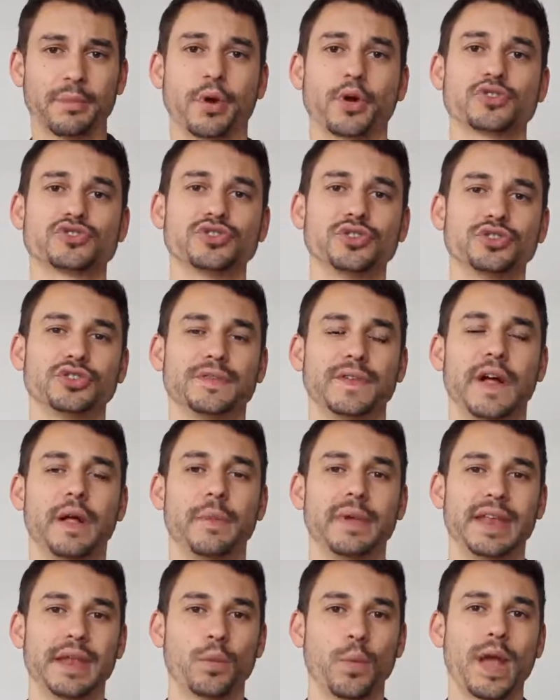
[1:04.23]
personal
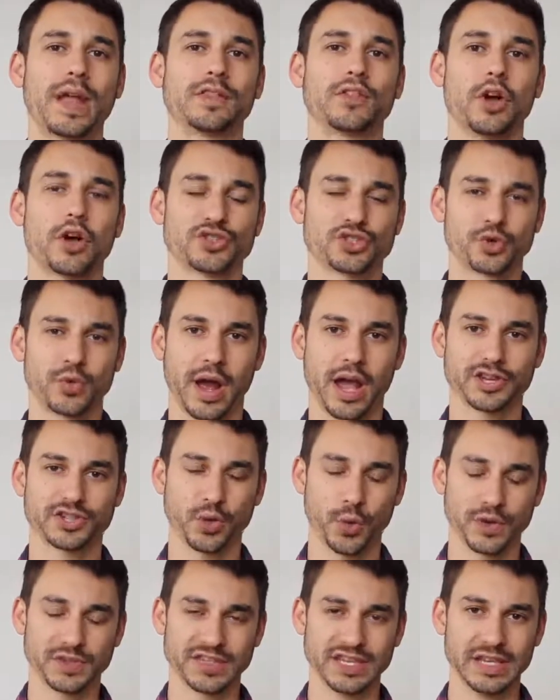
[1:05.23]
development and weight loss crash
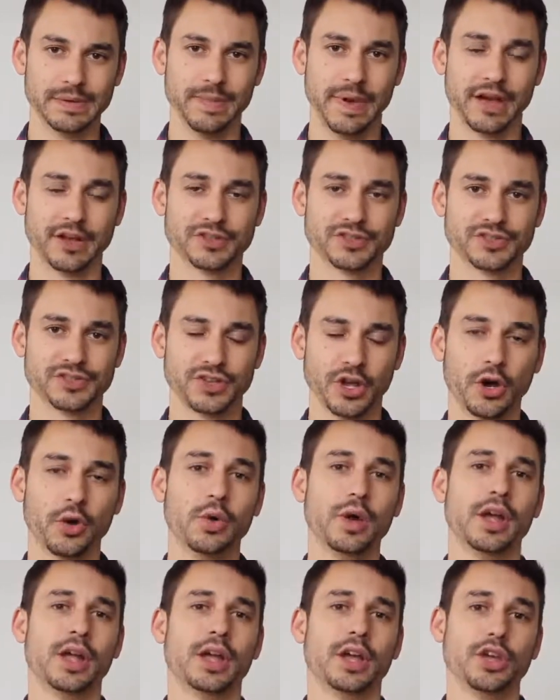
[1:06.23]
course emails.
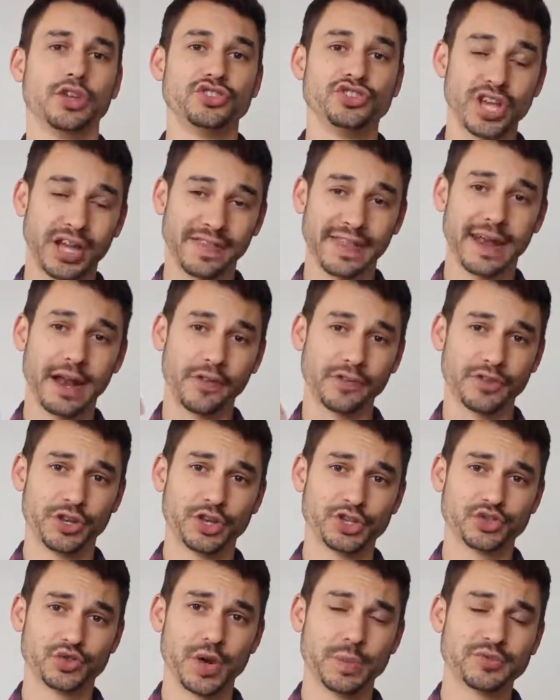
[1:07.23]
So check that out in the
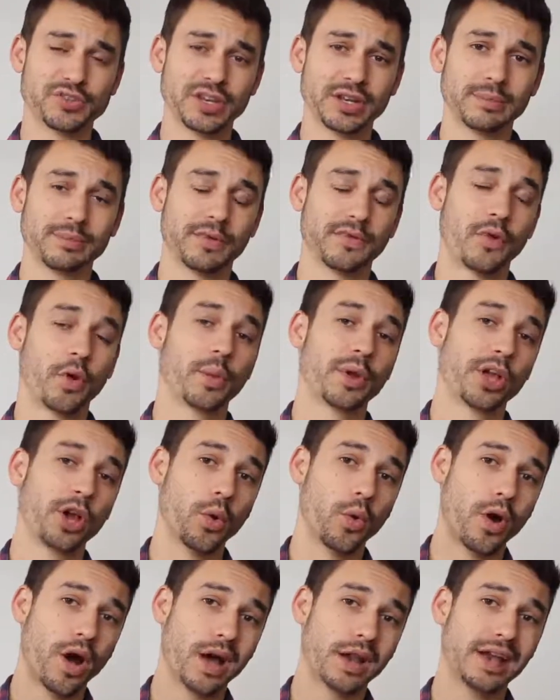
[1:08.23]
description before we
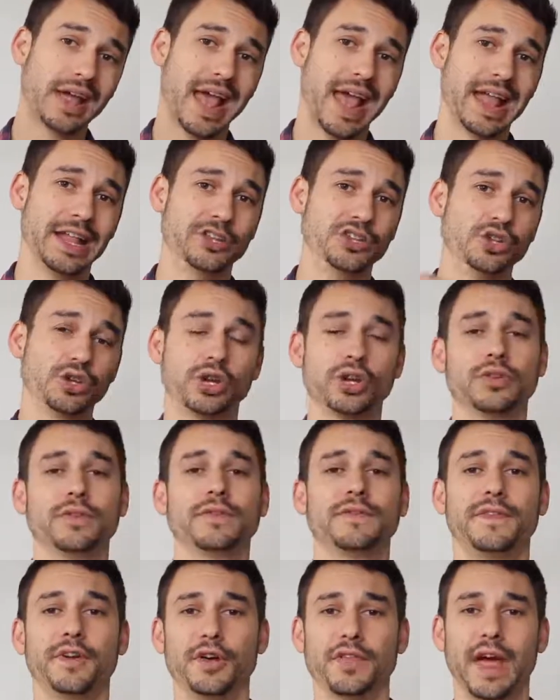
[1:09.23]
go on, and you can
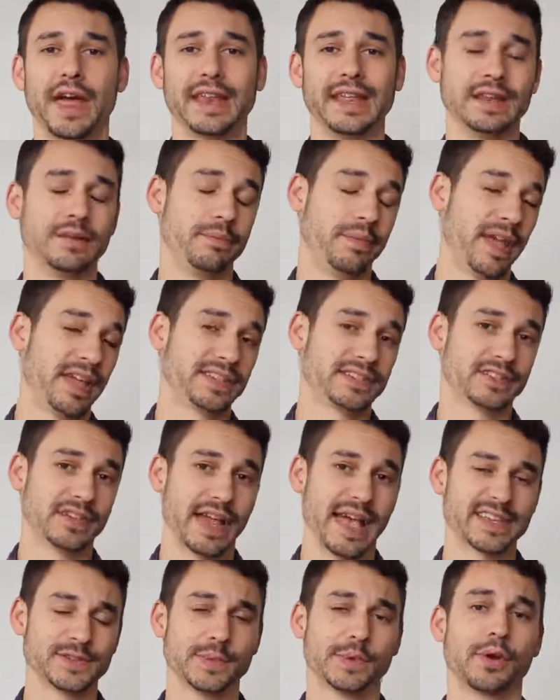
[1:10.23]
fill that in
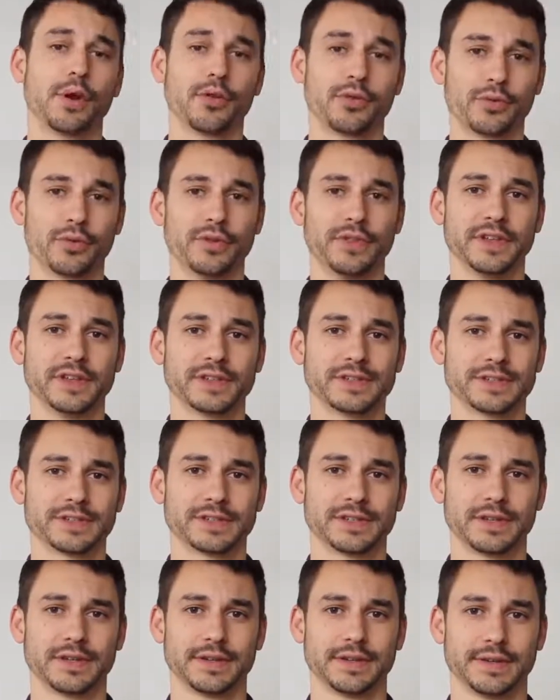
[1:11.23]
basically as we go through
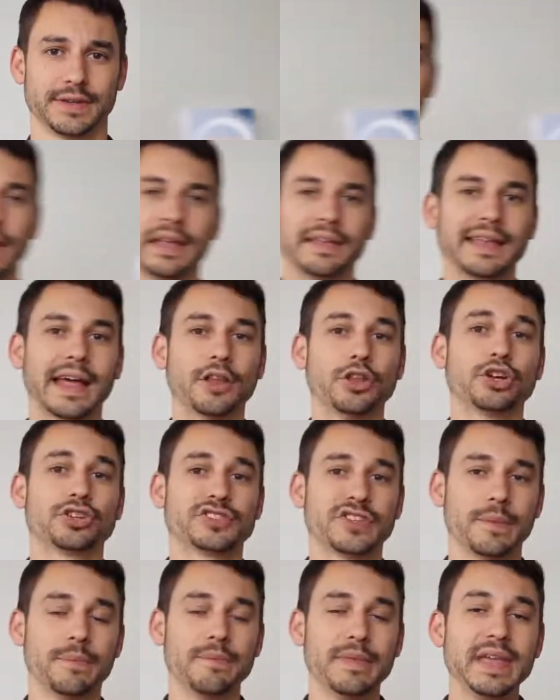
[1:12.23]
this. Now look,
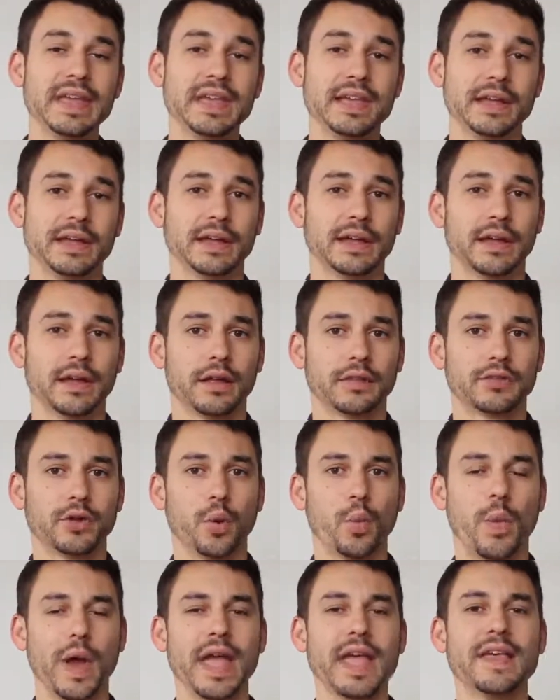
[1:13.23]
to me, the
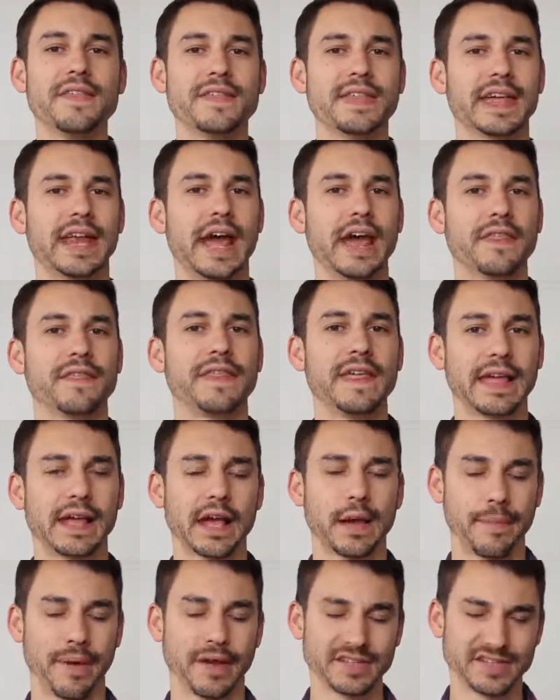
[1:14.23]
way that I
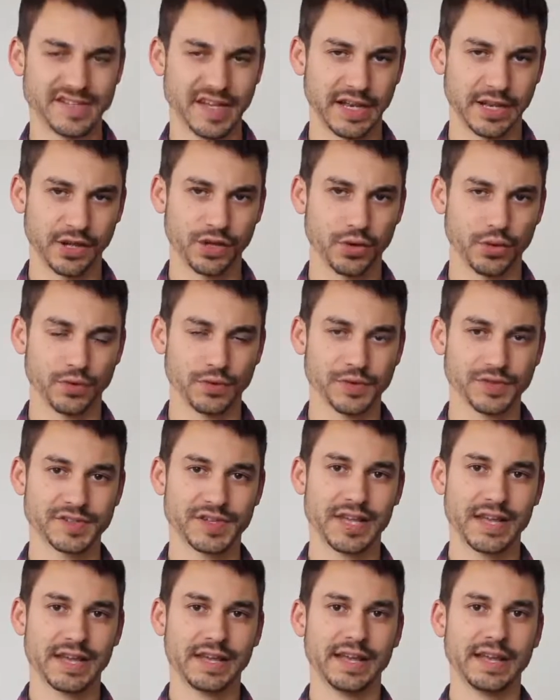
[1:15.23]
think about setting goals
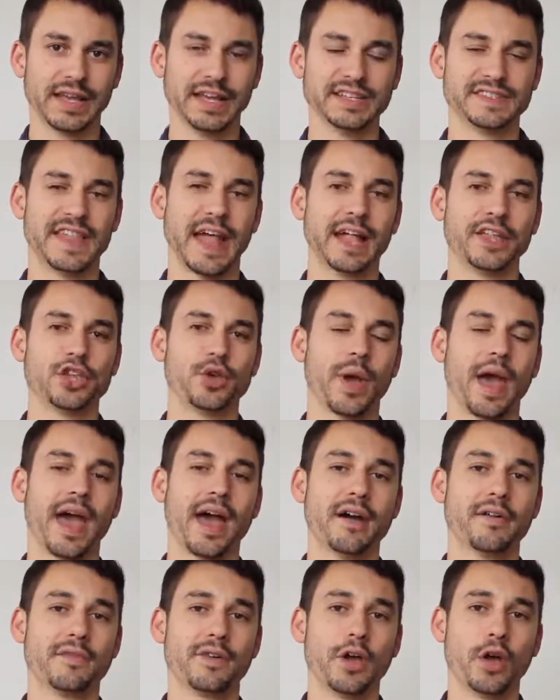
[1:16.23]
is that you
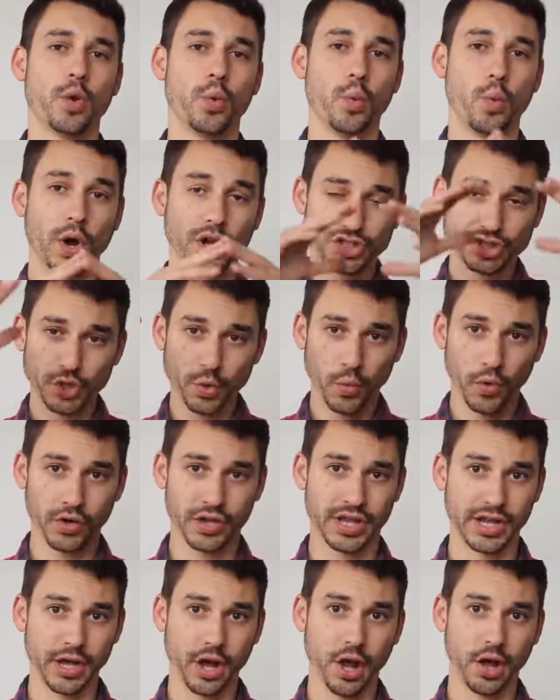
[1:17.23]
have what you're
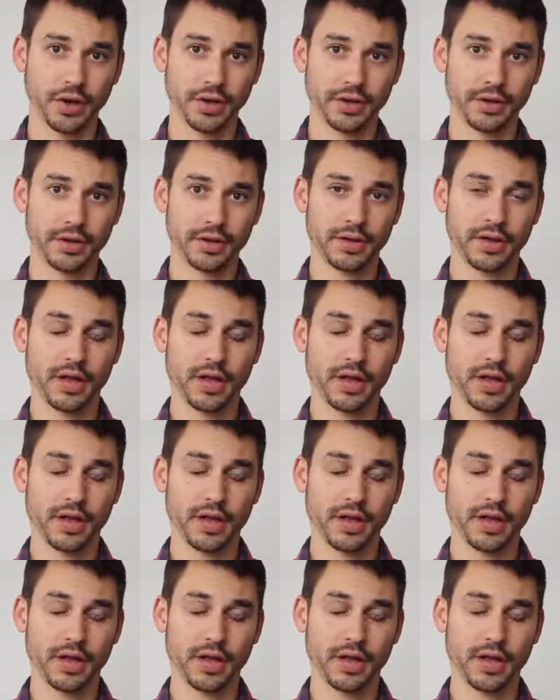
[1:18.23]
working on,